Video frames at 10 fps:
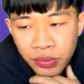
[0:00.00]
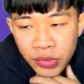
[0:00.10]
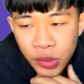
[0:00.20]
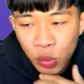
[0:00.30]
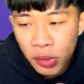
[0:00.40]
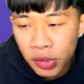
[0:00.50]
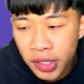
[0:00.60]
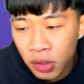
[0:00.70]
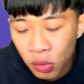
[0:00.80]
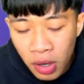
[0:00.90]

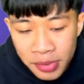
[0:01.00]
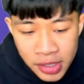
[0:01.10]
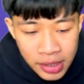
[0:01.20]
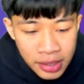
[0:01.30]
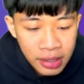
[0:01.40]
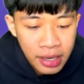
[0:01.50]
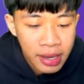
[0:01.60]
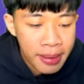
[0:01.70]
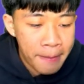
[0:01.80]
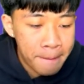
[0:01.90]
Robinson?
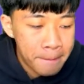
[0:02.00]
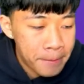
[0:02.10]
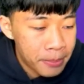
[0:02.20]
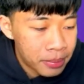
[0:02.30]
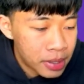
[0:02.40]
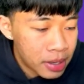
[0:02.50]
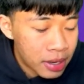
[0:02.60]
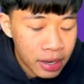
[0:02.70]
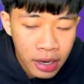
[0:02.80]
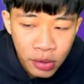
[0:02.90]

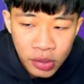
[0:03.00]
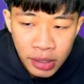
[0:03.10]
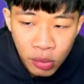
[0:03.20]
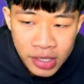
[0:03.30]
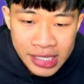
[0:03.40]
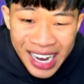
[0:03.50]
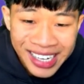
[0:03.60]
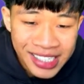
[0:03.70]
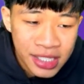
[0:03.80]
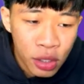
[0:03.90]
I don't think we're
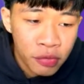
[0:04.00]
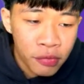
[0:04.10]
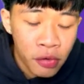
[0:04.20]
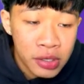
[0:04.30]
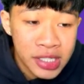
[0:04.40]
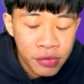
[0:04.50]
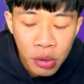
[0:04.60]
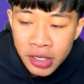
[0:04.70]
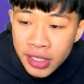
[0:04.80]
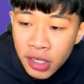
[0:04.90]
exactly stuck for funds.
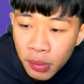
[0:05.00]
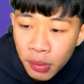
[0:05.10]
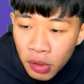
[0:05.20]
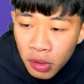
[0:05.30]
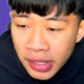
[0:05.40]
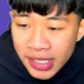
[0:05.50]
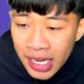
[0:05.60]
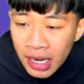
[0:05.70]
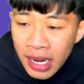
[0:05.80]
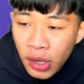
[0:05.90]
wanted to double up
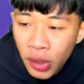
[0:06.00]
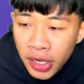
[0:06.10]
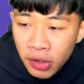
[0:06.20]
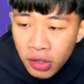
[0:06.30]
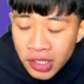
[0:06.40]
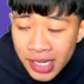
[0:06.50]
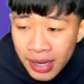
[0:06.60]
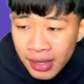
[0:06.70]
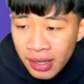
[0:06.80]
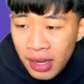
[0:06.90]
instead of Leno, I could
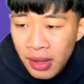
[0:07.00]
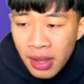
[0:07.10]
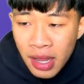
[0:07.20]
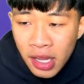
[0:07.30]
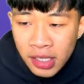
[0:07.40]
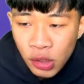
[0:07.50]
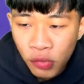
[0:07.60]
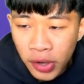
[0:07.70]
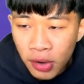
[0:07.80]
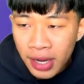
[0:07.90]
understand. So
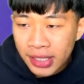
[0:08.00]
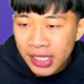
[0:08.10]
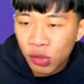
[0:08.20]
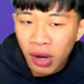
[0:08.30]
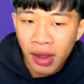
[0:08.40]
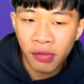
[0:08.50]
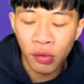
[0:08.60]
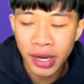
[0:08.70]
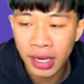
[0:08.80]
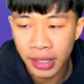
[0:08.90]
if we look at this graph
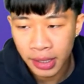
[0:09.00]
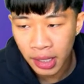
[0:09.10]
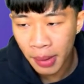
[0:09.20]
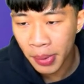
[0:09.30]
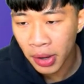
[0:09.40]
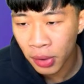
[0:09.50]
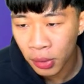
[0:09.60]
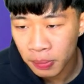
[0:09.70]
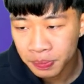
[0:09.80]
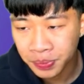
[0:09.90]
quickly
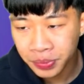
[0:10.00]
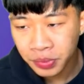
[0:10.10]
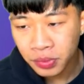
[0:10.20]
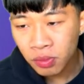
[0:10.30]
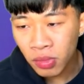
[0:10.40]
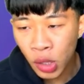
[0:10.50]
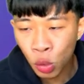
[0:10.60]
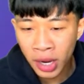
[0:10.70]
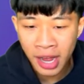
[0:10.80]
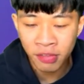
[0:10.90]
about
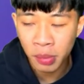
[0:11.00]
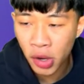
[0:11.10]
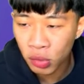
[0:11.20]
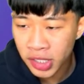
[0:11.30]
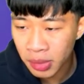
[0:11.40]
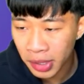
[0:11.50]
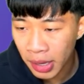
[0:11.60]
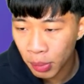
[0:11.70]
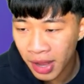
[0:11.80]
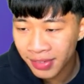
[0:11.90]
who I have in my own team,
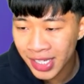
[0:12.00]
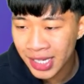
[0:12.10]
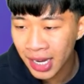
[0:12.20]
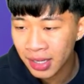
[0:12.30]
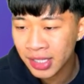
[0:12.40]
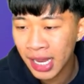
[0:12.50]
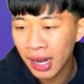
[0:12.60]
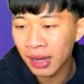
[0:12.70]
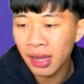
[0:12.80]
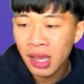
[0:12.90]
again, we have Isaac,
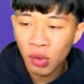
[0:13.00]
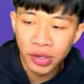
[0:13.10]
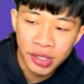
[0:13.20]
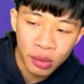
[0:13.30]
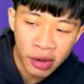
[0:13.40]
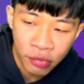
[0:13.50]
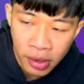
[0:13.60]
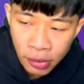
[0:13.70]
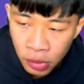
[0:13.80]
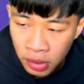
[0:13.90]
Salah. We don't have
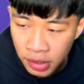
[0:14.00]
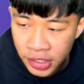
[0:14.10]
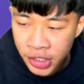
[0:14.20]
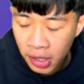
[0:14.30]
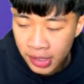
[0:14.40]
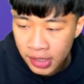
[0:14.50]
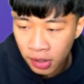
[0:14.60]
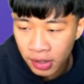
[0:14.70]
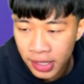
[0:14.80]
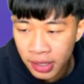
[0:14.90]
Raul. Jota is
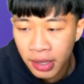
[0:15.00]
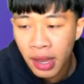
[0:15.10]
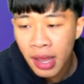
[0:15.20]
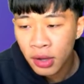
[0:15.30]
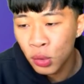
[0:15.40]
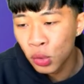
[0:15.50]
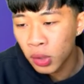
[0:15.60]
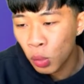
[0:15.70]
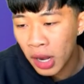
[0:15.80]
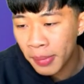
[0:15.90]
currently in it.
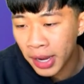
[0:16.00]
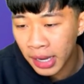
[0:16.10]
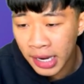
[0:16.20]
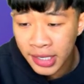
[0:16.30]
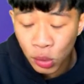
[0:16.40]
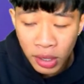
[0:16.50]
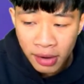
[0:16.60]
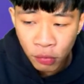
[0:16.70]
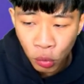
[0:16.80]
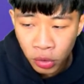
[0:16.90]
Kuna, Welbeck, and I don't
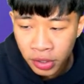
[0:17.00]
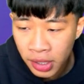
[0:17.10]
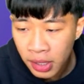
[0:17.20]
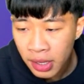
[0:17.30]
have Wood.